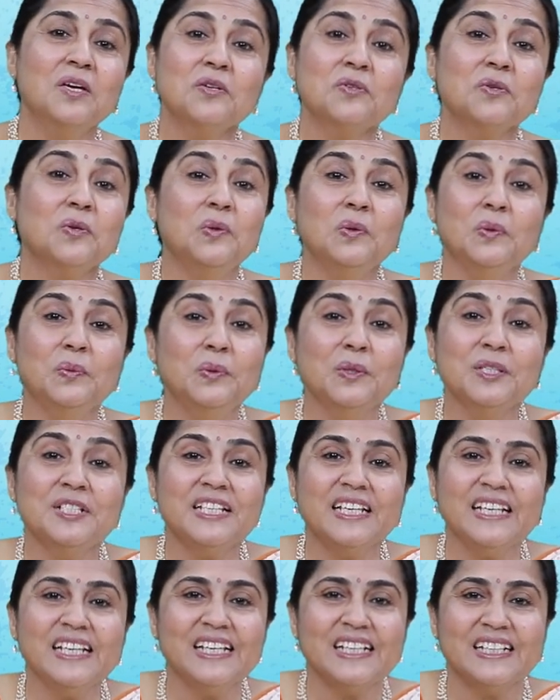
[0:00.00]
So who
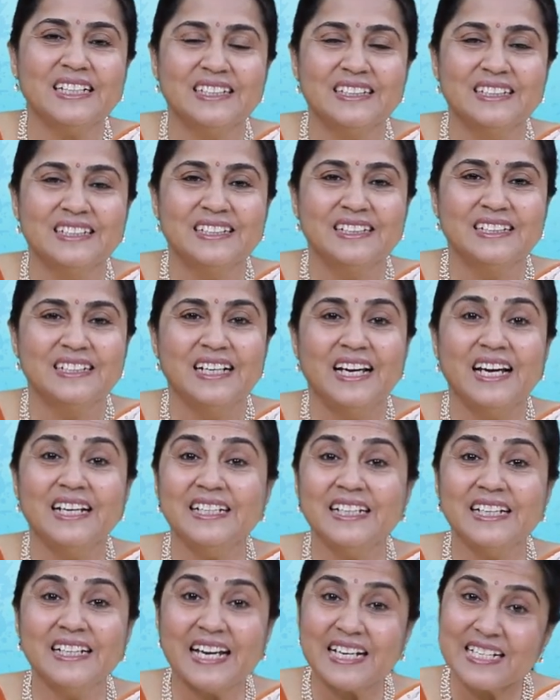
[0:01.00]
was he?
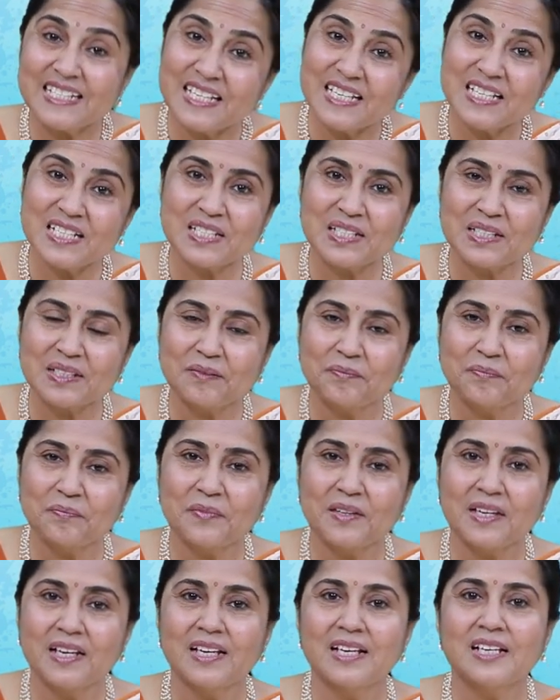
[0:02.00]
Any guesses?
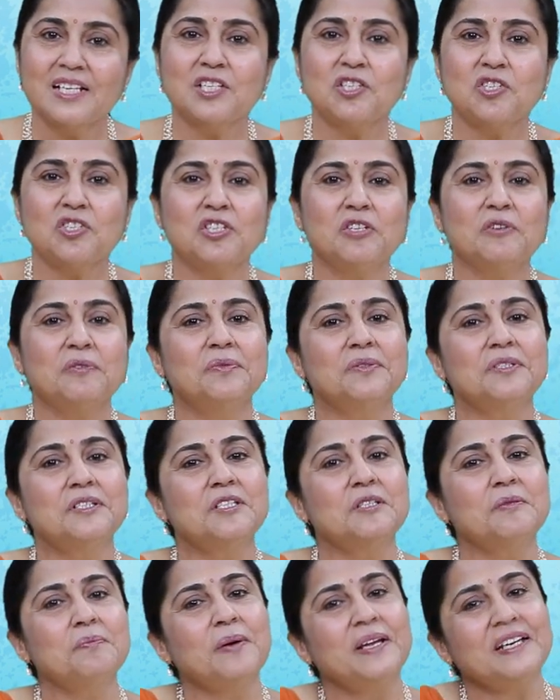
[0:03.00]

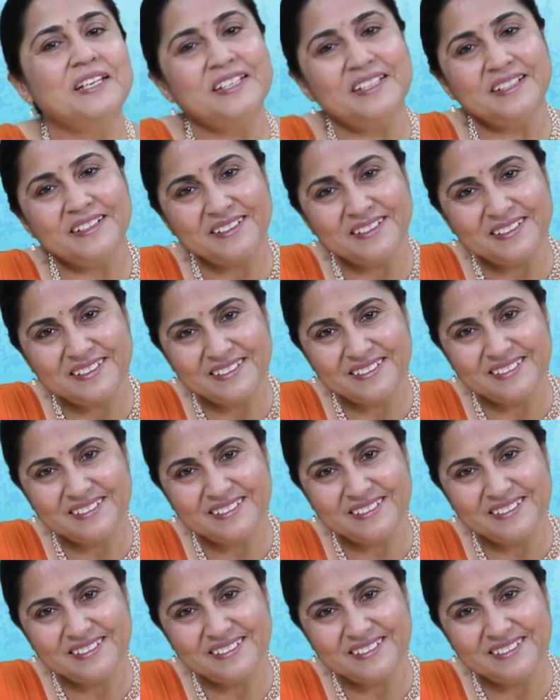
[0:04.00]
Stephen Spender.